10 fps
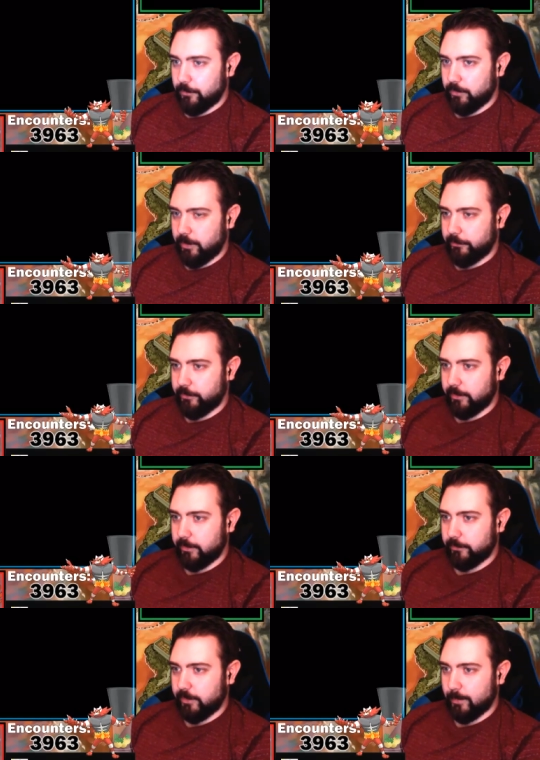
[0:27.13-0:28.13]
if you try to use it
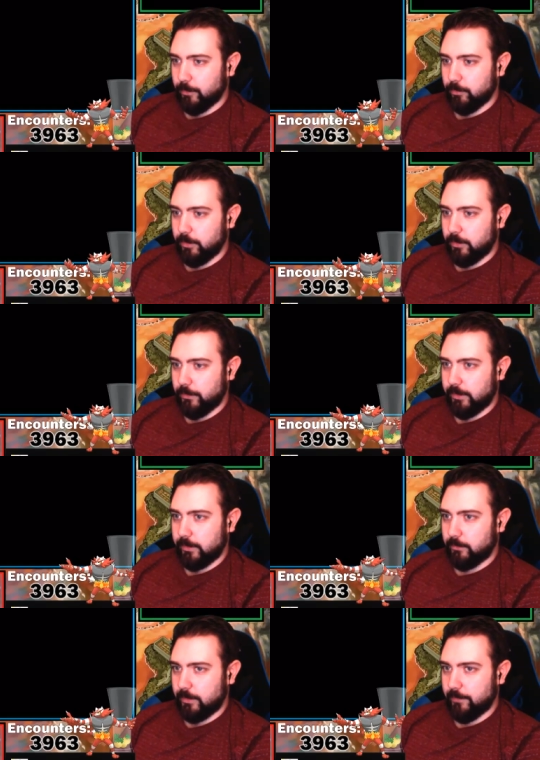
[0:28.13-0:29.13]
another time in a row,
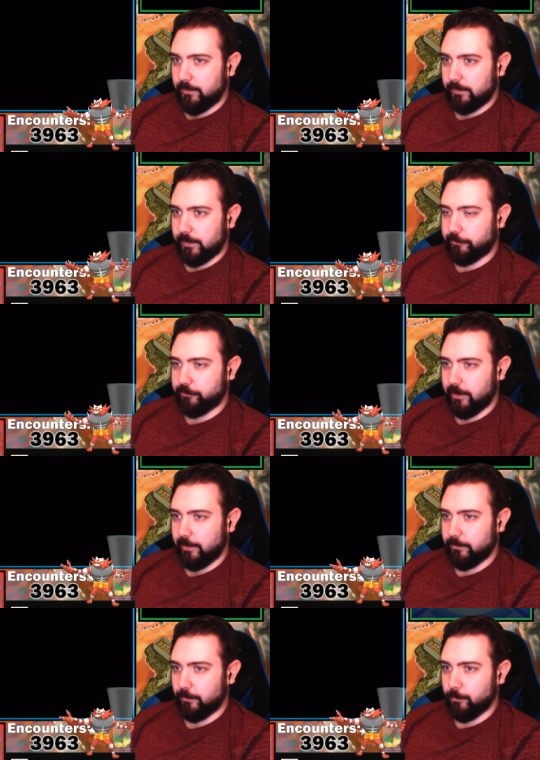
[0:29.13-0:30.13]
then it'll have a less
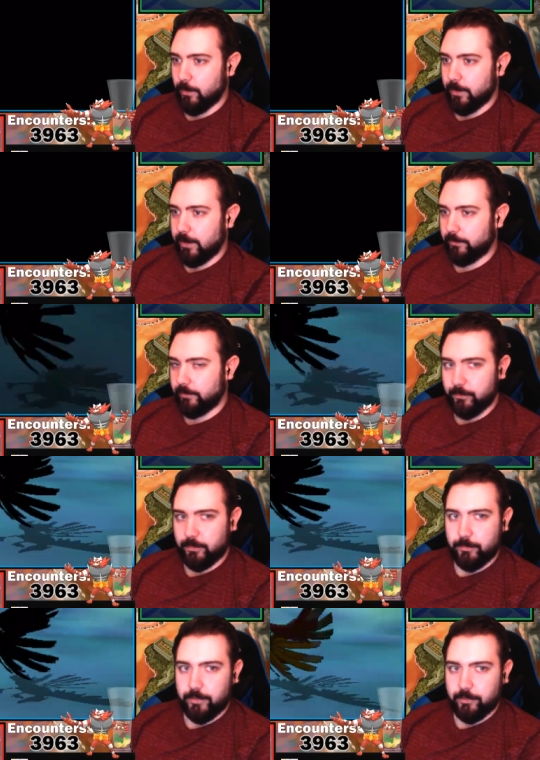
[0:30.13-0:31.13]
chance of working. Does anyone
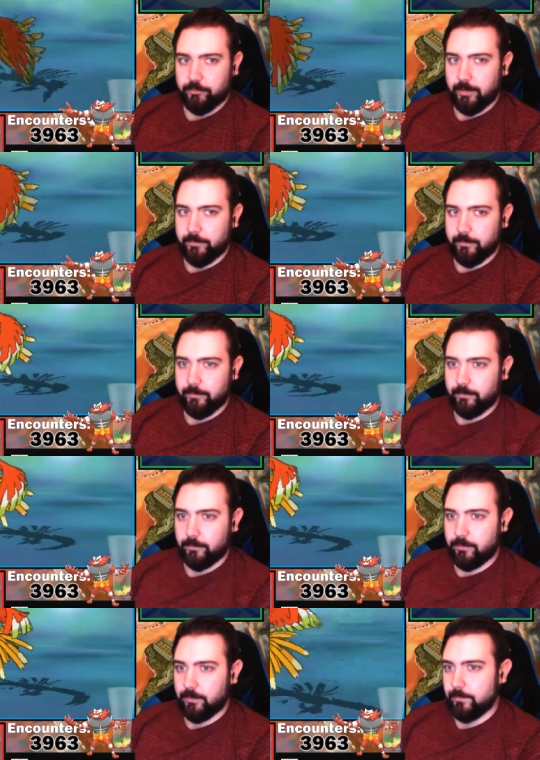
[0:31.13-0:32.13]
know what that chance is,
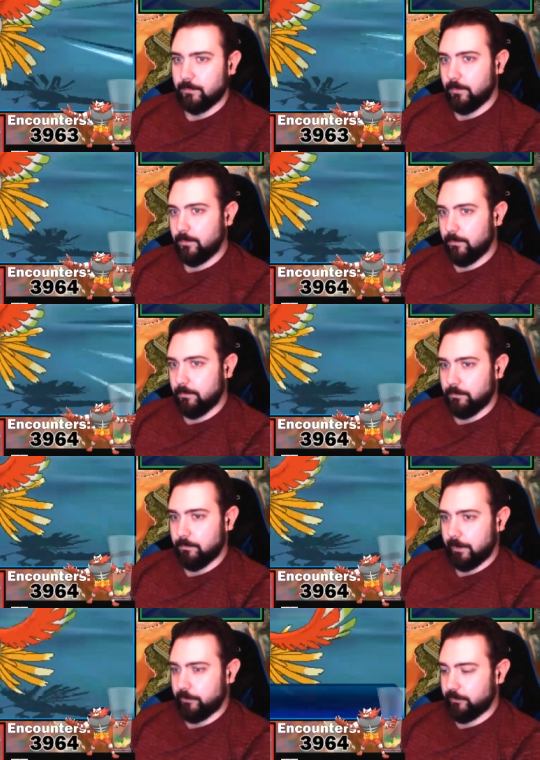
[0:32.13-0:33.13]
actually?
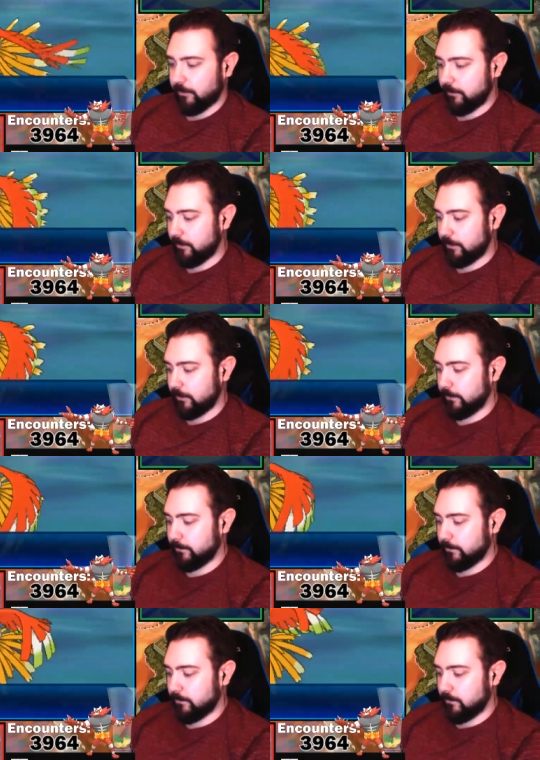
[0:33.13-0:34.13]
By any chance? Hello?
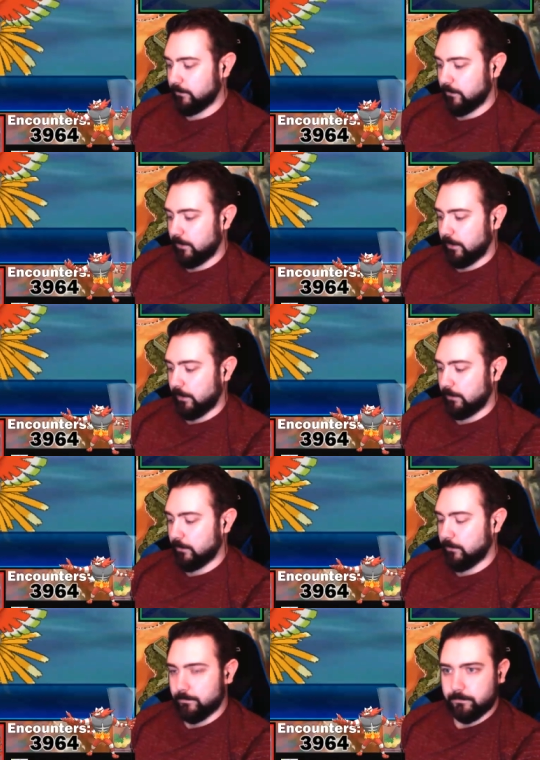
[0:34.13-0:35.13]
Hey, hello?